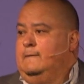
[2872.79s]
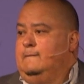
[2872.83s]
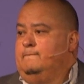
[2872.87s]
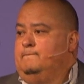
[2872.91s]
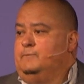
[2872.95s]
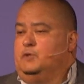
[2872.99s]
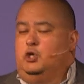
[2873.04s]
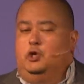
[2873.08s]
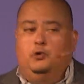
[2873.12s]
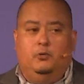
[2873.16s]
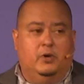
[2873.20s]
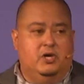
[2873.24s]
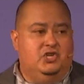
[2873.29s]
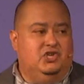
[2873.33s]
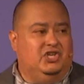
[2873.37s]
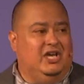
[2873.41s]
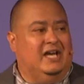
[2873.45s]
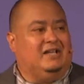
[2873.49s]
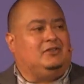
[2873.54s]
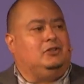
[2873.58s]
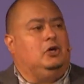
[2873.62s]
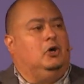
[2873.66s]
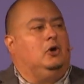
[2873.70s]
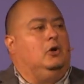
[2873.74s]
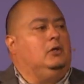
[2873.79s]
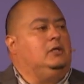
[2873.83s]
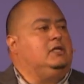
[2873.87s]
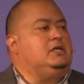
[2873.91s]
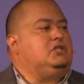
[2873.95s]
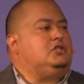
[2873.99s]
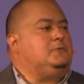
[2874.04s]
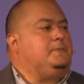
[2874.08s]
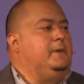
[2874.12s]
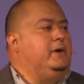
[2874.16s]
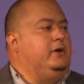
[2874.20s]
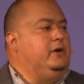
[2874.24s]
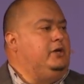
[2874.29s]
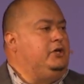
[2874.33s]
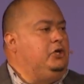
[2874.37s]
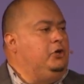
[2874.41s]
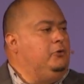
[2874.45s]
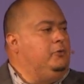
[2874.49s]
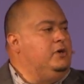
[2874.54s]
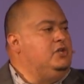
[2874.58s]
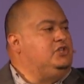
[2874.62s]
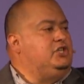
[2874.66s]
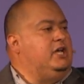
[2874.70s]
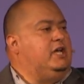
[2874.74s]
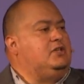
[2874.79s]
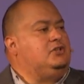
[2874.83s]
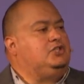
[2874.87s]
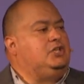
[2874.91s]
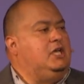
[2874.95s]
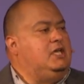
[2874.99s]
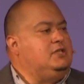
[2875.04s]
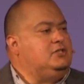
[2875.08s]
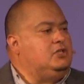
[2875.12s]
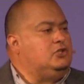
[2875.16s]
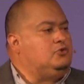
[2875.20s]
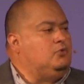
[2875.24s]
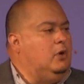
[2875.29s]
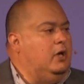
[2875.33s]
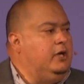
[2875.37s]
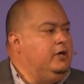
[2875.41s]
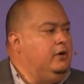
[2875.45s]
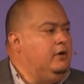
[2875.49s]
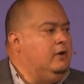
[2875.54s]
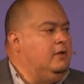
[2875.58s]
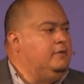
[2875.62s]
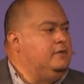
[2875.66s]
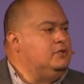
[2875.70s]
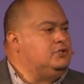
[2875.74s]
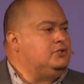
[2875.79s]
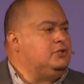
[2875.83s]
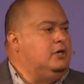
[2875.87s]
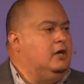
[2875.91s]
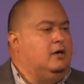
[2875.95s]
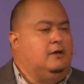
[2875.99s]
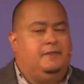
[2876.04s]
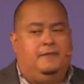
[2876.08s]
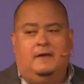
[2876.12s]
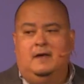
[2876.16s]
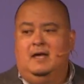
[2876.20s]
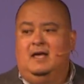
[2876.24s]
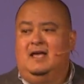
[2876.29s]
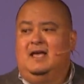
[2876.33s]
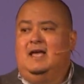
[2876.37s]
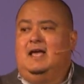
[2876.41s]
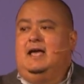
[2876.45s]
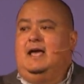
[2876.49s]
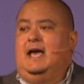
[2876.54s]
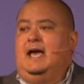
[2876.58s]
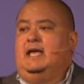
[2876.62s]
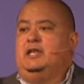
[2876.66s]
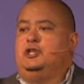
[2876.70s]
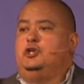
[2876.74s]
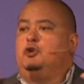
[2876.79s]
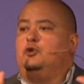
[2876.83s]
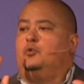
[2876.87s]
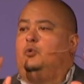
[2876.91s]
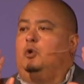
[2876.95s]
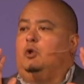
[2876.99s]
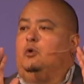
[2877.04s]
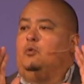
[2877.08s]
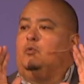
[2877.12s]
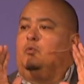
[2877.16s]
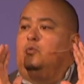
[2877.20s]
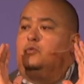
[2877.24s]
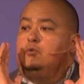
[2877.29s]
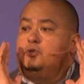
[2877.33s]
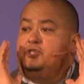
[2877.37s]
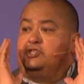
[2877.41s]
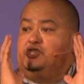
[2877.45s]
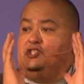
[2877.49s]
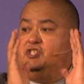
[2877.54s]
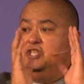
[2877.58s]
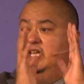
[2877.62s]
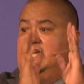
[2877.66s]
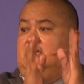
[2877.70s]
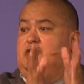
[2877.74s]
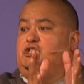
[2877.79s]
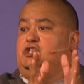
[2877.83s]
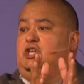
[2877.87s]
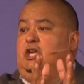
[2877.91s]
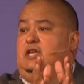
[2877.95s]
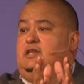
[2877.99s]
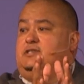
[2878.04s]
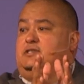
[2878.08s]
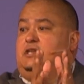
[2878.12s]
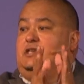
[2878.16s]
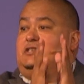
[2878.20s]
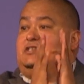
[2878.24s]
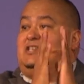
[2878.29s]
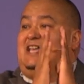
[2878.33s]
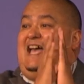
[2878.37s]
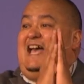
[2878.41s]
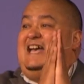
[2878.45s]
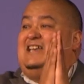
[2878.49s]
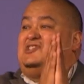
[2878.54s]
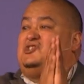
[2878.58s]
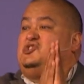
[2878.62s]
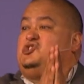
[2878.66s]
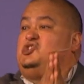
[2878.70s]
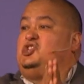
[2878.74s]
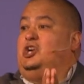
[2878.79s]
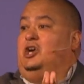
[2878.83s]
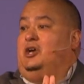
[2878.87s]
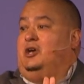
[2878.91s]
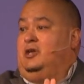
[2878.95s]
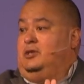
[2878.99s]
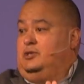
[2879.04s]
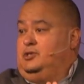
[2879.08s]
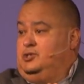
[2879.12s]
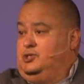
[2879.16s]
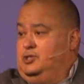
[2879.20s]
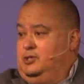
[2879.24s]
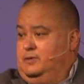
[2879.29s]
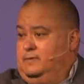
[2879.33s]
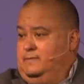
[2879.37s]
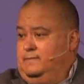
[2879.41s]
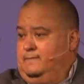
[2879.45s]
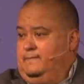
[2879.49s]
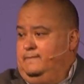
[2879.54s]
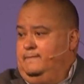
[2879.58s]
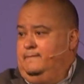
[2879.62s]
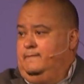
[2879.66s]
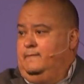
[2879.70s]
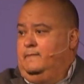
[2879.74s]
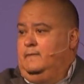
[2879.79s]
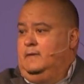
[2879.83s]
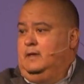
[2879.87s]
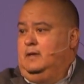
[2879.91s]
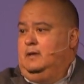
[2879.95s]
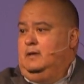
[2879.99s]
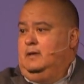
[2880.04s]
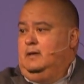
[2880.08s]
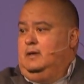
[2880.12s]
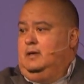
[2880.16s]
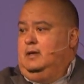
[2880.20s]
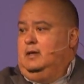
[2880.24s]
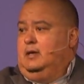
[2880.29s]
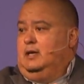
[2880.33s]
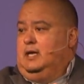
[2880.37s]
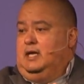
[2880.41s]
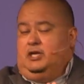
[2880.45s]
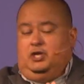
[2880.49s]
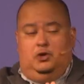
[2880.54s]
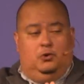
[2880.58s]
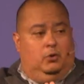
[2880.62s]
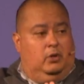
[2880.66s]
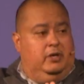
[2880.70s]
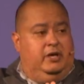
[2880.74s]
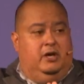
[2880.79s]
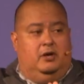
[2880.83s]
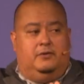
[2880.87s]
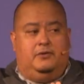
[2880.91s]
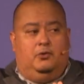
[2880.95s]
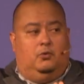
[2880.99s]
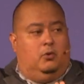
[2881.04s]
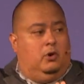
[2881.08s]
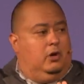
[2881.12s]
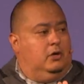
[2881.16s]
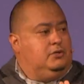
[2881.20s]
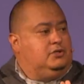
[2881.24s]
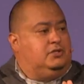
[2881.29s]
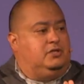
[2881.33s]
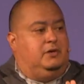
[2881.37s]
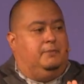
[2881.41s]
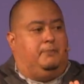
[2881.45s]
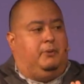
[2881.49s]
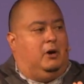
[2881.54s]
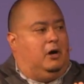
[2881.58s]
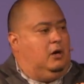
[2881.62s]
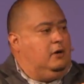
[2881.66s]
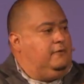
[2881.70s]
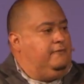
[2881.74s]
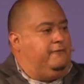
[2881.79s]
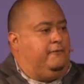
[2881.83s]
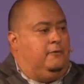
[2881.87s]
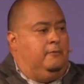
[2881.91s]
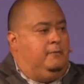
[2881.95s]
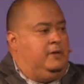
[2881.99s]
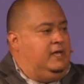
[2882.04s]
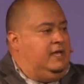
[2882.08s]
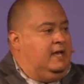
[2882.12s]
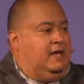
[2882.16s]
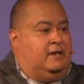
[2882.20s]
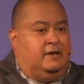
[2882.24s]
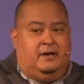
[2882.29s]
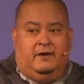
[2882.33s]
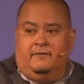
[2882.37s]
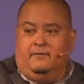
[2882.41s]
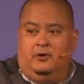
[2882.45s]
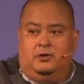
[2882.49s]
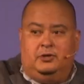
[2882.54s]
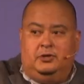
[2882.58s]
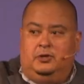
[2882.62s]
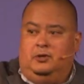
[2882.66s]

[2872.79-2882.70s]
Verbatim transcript: You reject the Holy Spirit, you reject Jesus while you're on this earth, and you will see Jesus as judge and you will hear the words, Depart from me, I never knew